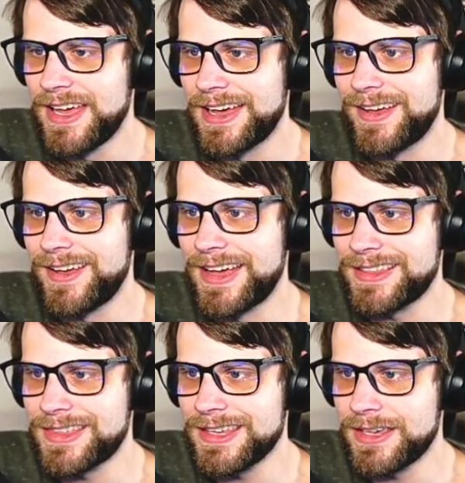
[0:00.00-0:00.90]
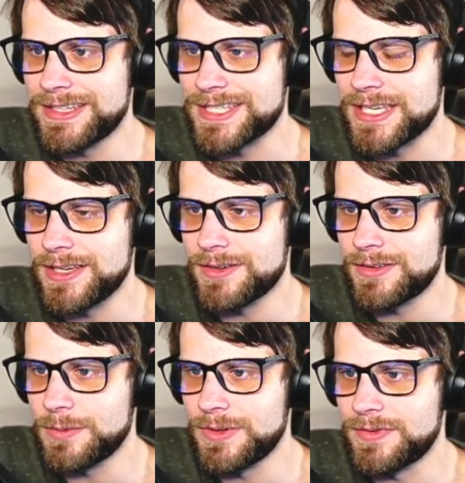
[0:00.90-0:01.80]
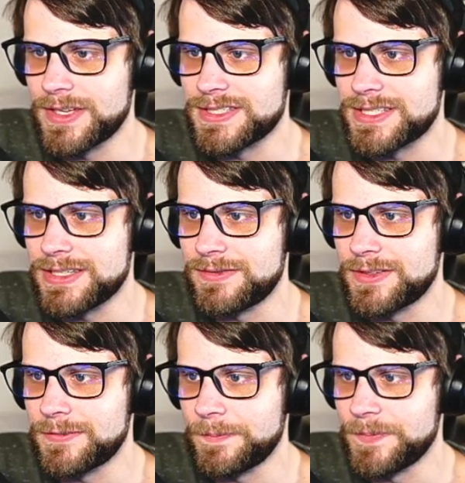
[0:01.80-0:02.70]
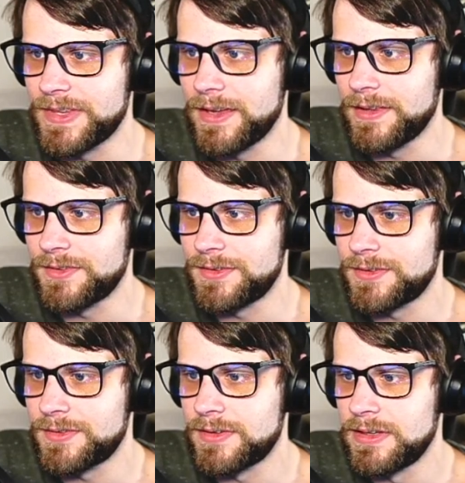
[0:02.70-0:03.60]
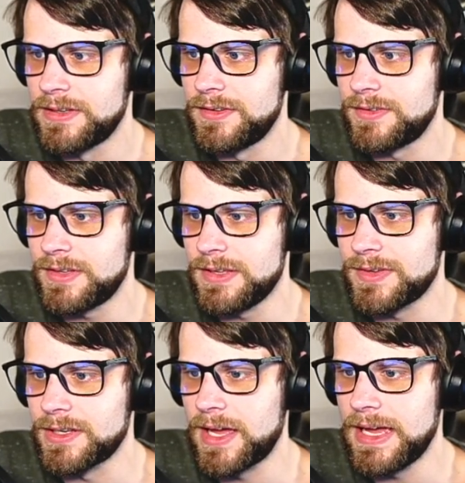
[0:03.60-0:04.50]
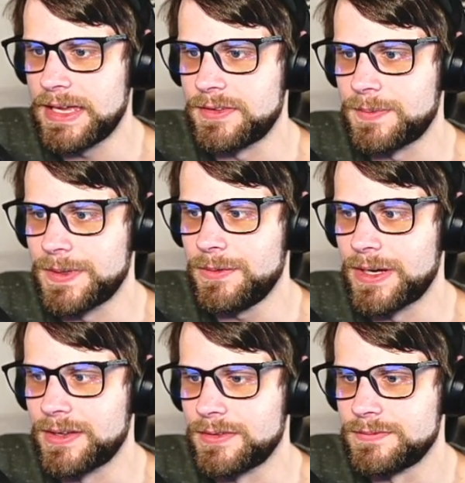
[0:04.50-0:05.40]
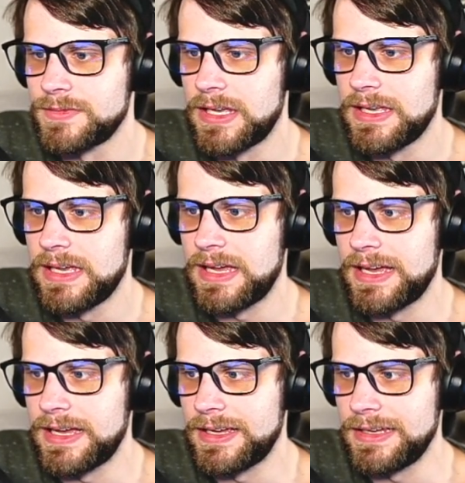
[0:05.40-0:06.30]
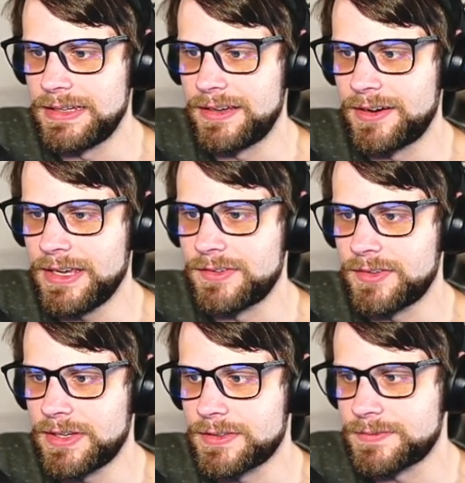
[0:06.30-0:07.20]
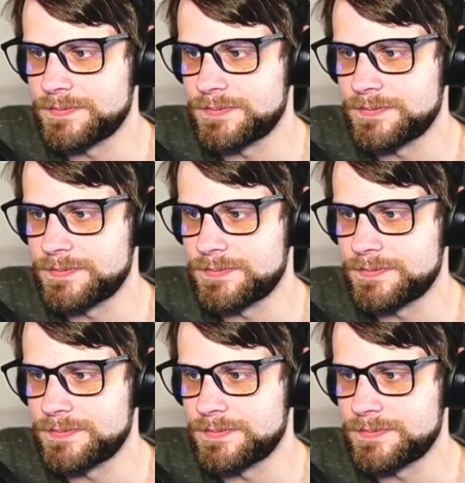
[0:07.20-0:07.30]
I think it's here that we find Steven. Yes. Steven, hi, it's been a while. All right, sick.